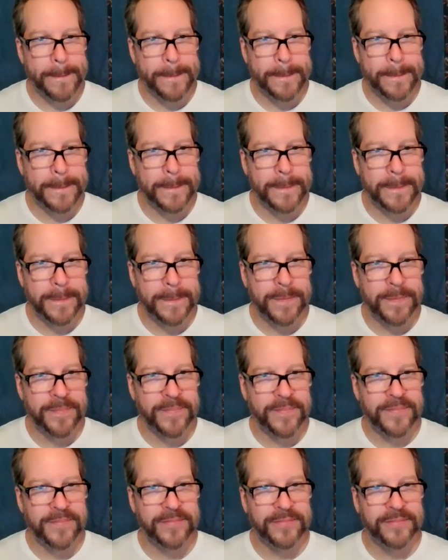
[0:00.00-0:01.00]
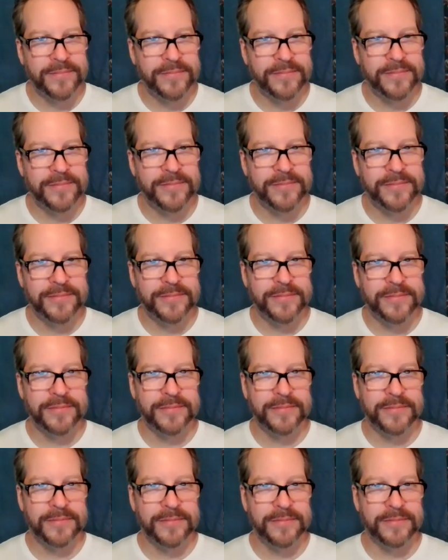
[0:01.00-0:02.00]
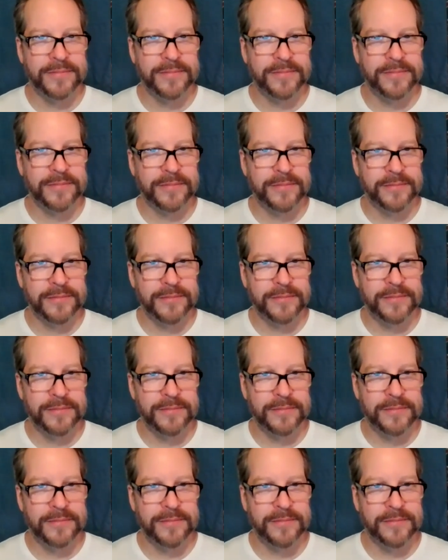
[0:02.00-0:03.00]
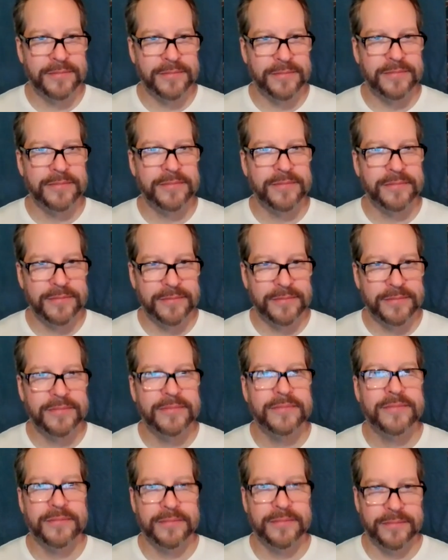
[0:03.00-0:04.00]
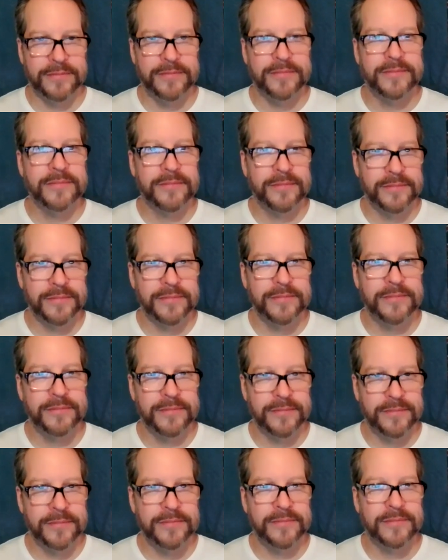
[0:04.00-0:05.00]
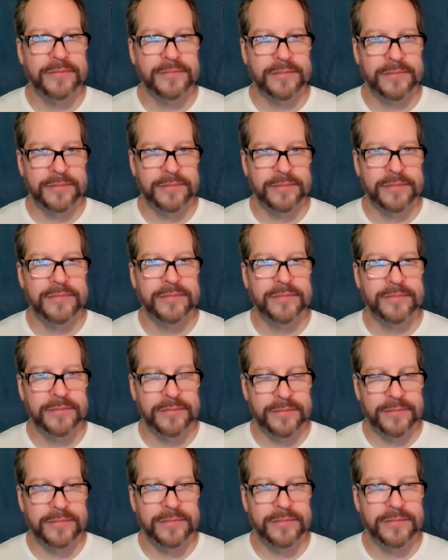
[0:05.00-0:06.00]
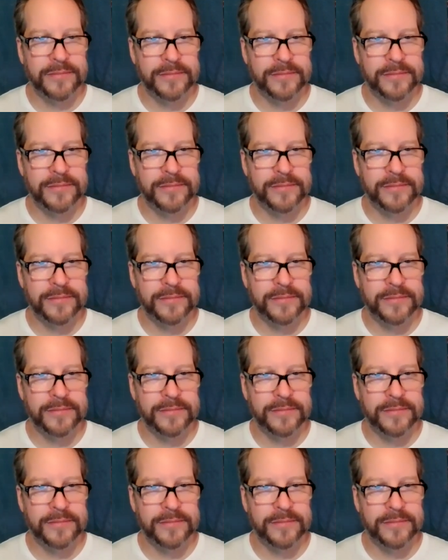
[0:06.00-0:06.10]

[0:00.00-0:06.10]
(not speaking)